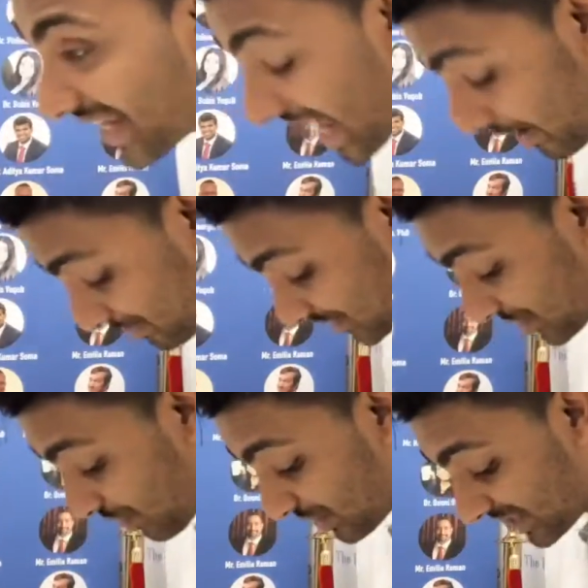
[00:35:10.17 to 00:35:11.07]

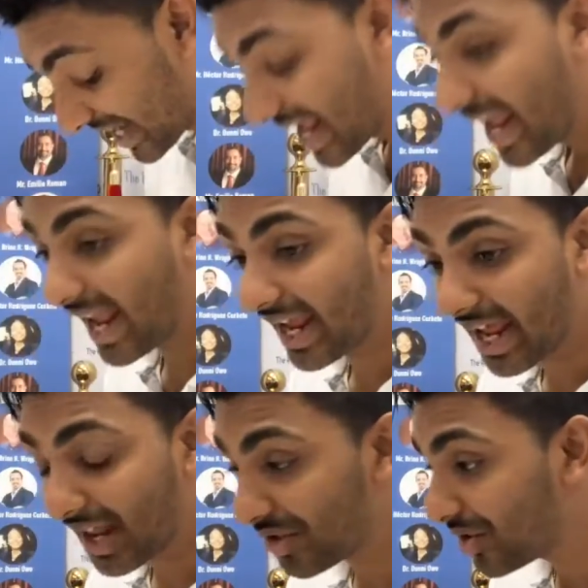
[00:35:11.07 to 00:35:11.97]
episodes,
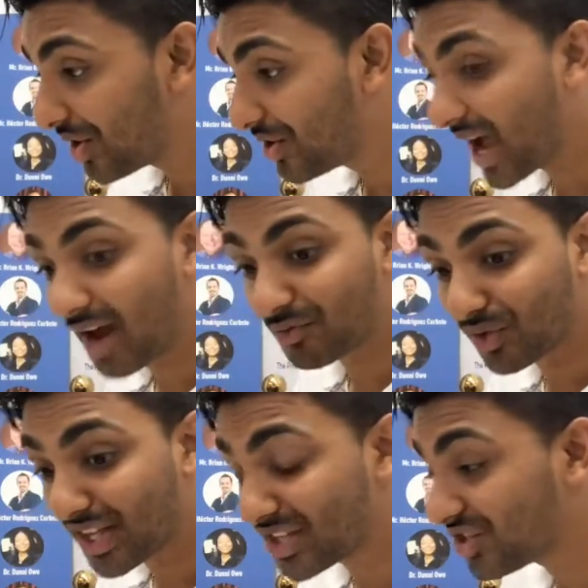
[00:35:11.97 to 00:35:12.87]
and you have a
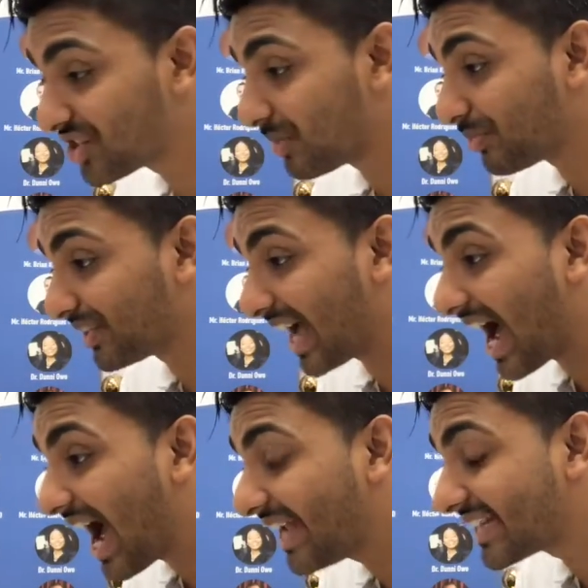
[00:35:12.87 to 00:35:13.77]
relationship with the
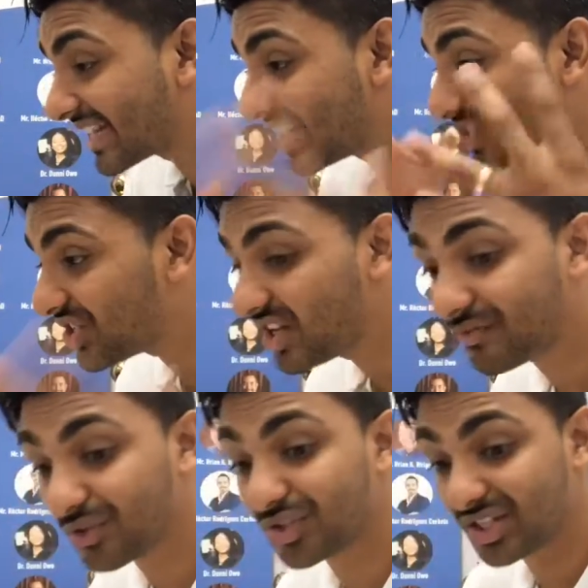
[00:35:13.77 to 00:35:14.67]
highest
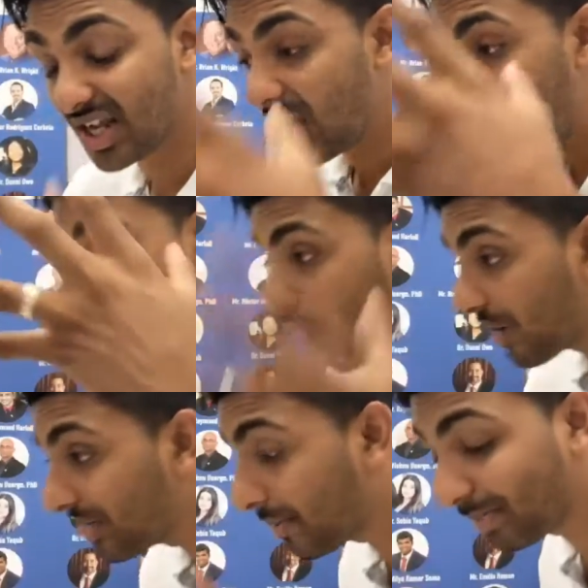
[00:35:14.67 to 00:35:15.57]
achievers
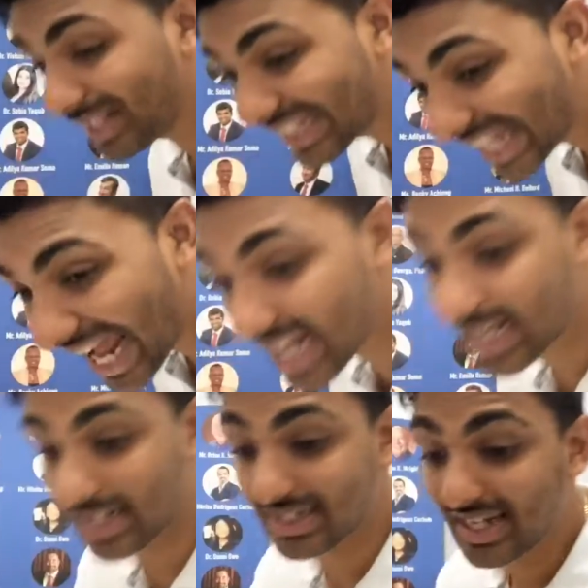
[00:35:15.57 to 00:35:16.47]
on the
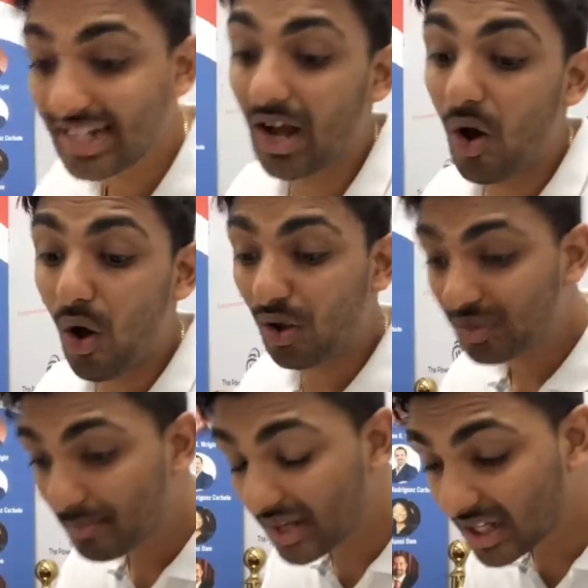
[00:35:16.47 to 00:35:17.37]
planet. All the
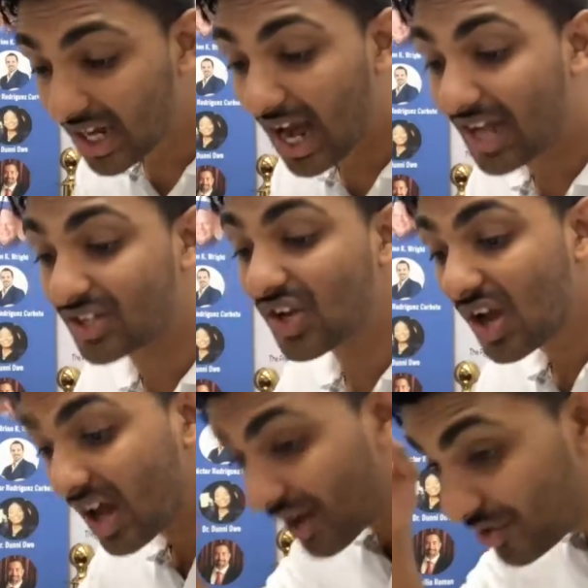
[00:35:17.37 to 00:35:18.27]
big guys.
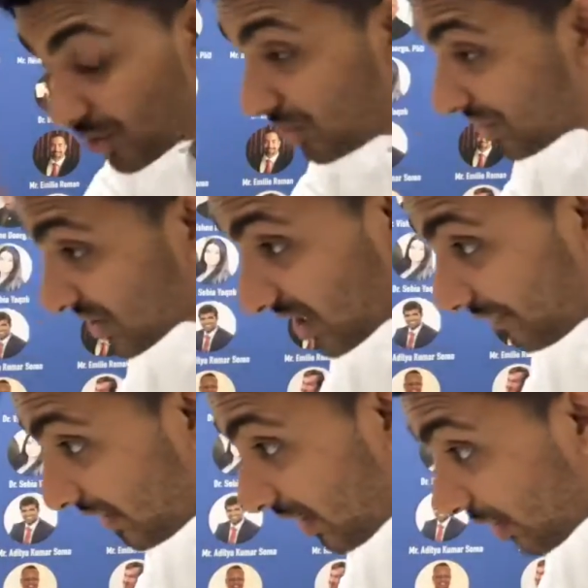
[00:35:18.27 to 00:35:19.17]
You
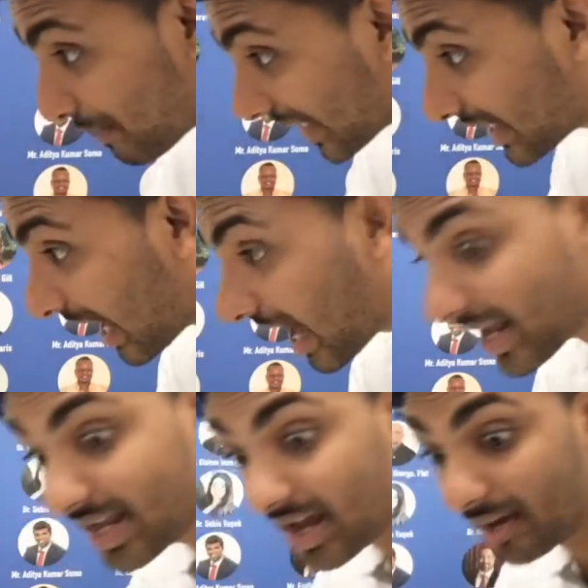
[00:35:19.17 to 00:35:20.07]
yourself are a big
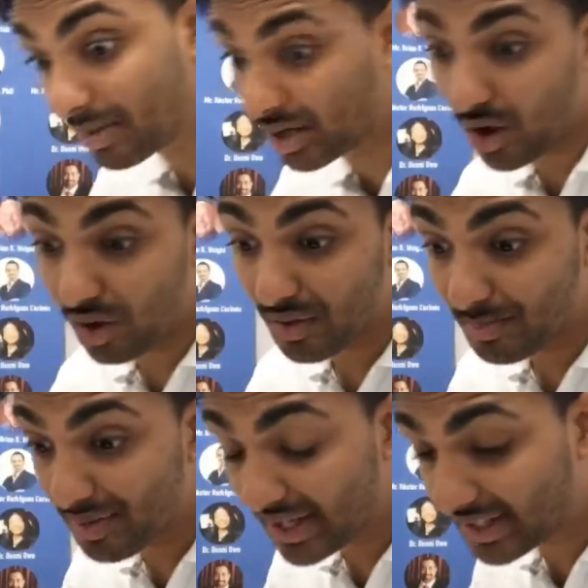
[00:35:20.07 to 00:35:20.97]
guy, but all the
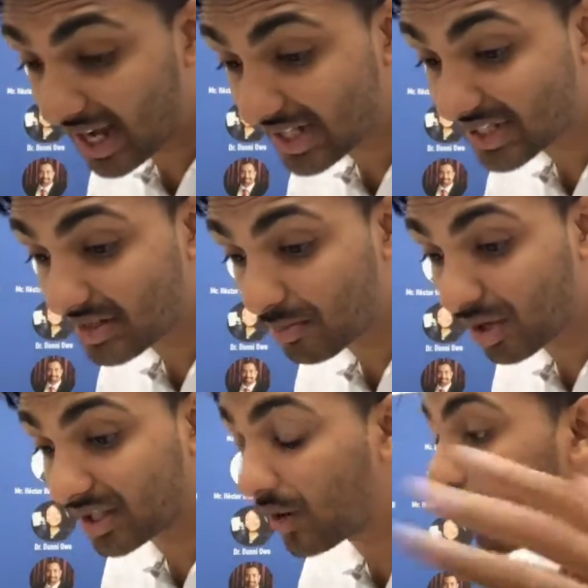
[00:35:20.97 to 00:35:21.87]
big guys in the
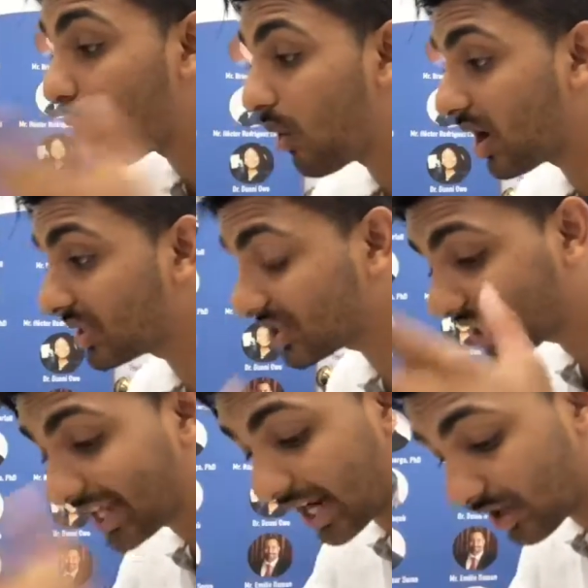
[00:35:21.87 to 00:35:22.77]
market wants to
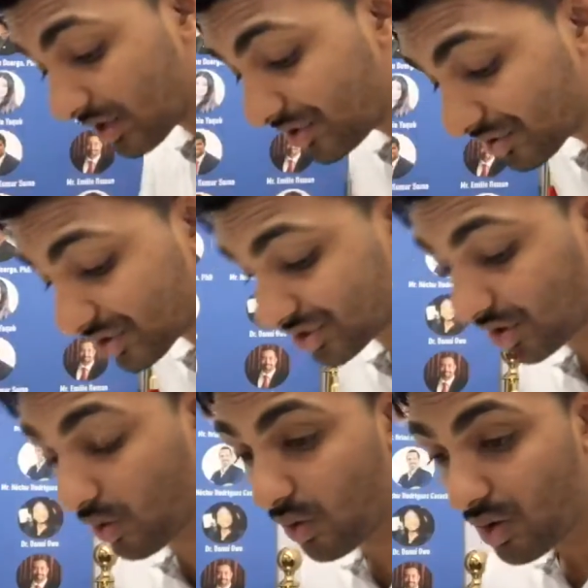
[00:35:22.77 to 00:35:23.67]
get on your
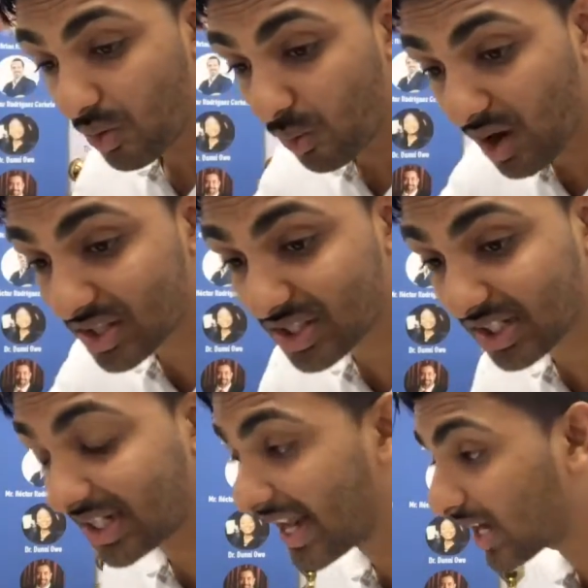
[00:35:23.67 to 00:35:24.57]
show, wants to
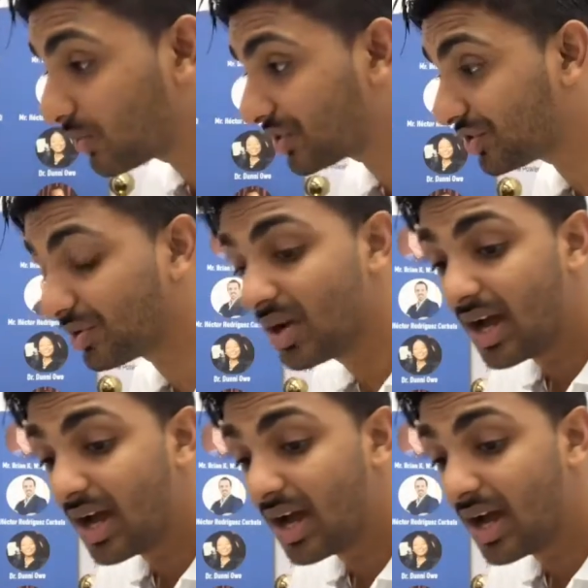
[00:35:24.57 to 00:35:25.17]
connect with you.